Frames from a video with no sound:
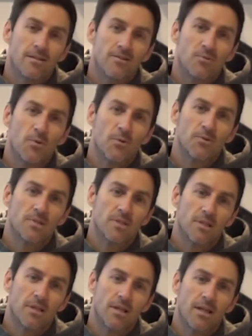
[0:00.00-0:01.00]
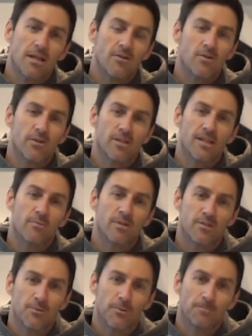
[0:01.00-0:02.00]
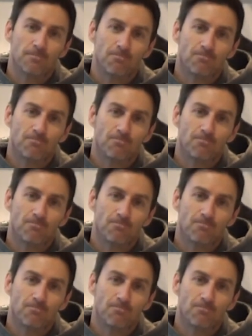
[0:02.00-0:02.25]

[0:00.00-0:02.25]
I suppose, yeah, how hot you come into it.